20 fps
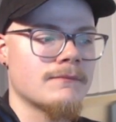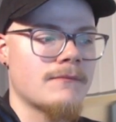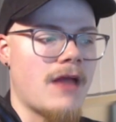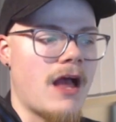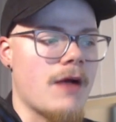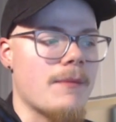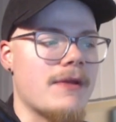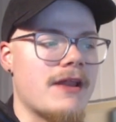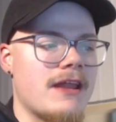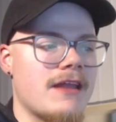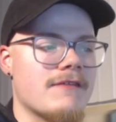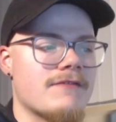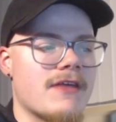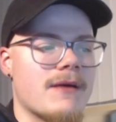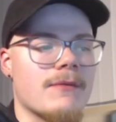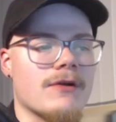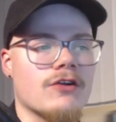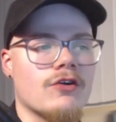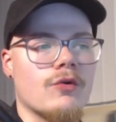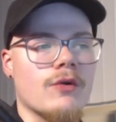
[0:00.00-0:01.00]
How many of
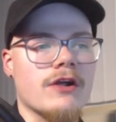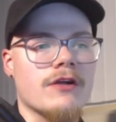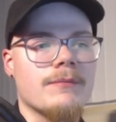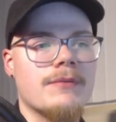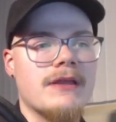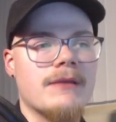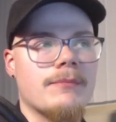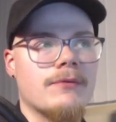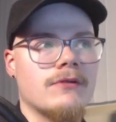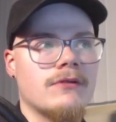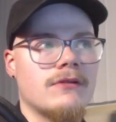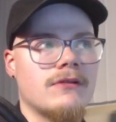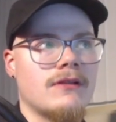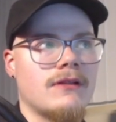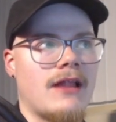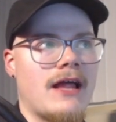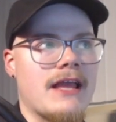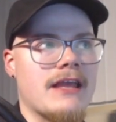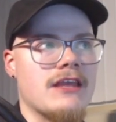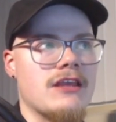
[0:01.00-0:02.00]
them are queer people?
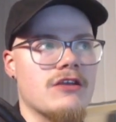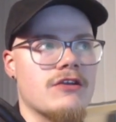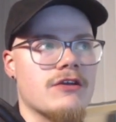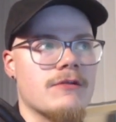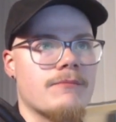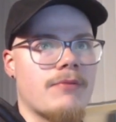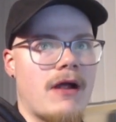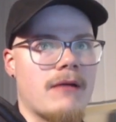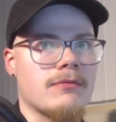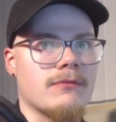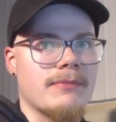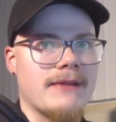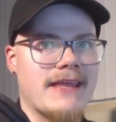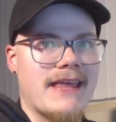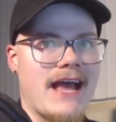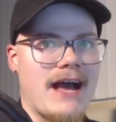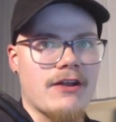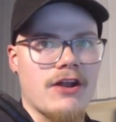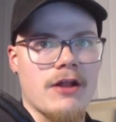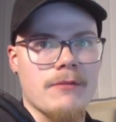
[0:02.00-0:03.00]
Like you can probably
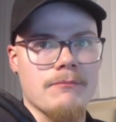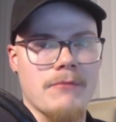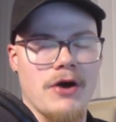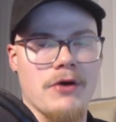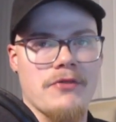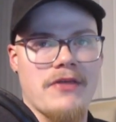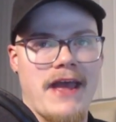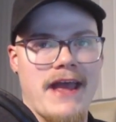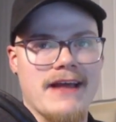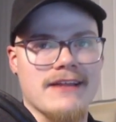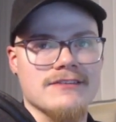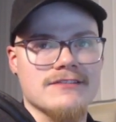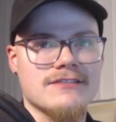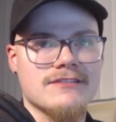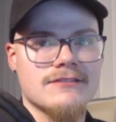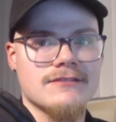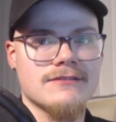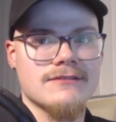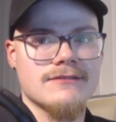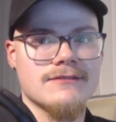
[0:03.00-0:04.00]
count on both
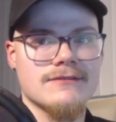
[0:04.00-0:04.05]
hands.